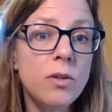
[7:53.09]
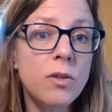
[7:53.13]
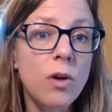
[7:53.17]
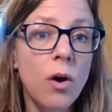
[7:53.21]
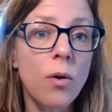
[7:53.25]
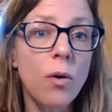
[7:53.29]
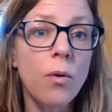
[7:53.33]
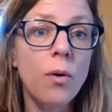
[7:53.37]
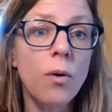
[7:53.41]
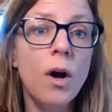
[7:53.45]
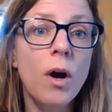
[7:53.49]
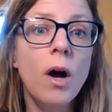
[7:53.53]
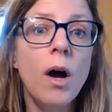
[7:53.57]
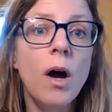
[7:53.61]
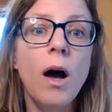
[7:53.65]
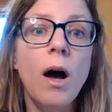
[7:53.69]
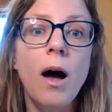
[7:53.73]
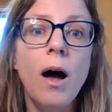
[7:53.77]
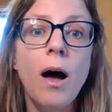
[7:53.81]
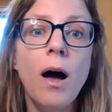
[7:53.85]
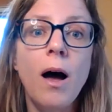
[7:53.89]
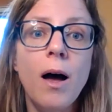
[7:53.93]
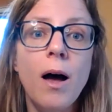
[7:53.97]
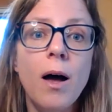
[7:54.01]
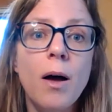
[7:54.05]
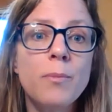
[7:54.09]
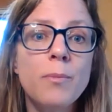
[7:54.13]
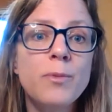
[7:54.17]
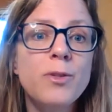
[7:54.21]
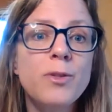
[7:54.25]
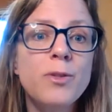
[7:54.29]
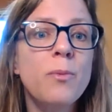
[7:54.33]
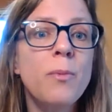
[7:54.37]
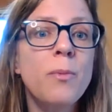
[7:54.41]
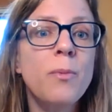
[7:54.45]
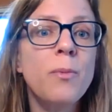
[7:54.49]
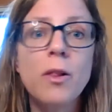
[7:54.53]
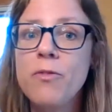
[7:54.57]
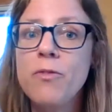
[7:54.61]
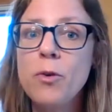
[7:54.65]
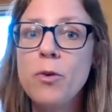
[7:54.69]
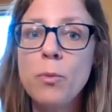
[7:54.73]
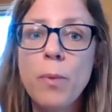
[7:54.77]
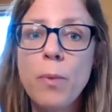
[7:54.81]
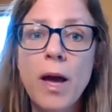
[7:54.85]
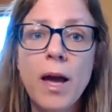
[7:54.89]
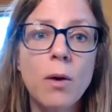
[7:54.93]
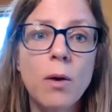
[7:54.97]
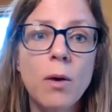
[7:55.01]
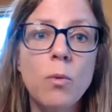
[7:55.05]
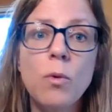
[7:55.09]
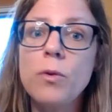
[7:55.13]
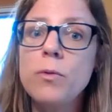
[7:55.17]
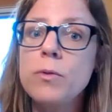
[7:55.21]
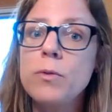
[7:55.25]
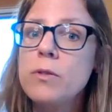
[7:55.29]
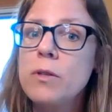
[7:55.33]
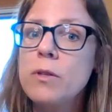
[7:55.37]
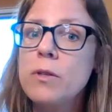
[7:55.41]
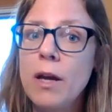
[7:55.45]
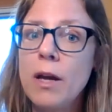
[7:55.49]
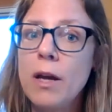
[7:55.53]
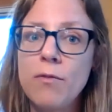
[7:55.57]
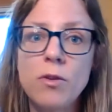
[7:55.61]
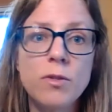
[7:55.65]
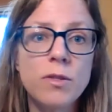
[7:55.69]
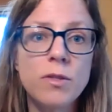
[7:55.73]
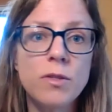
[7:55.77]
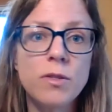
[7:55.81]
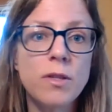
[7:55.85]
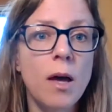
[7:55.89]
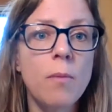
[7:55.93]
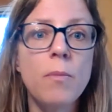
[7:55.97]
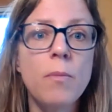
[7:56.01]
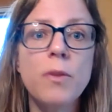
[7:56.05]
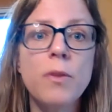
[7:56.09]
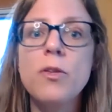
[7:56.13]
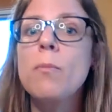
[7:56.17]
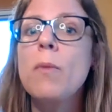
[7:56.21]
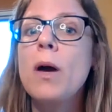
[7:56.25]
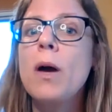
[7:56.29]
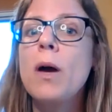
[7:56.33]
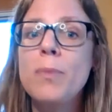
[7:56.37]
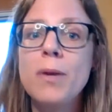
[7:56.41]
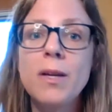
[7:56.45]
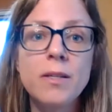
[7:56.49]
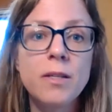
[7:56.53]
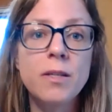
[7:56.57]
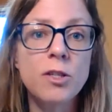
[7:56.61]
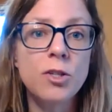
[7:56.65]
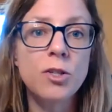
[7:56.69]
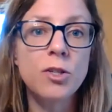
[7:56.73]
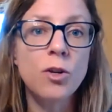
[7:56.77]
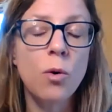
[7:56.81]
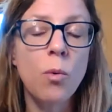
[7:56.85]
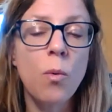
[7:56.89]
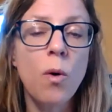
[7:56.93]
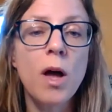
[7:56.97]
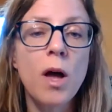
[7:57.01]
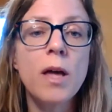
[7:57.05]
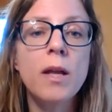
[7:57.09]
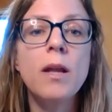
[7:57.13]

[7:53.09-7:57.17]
So the Maryland Food Bank will give you some, but there might be additional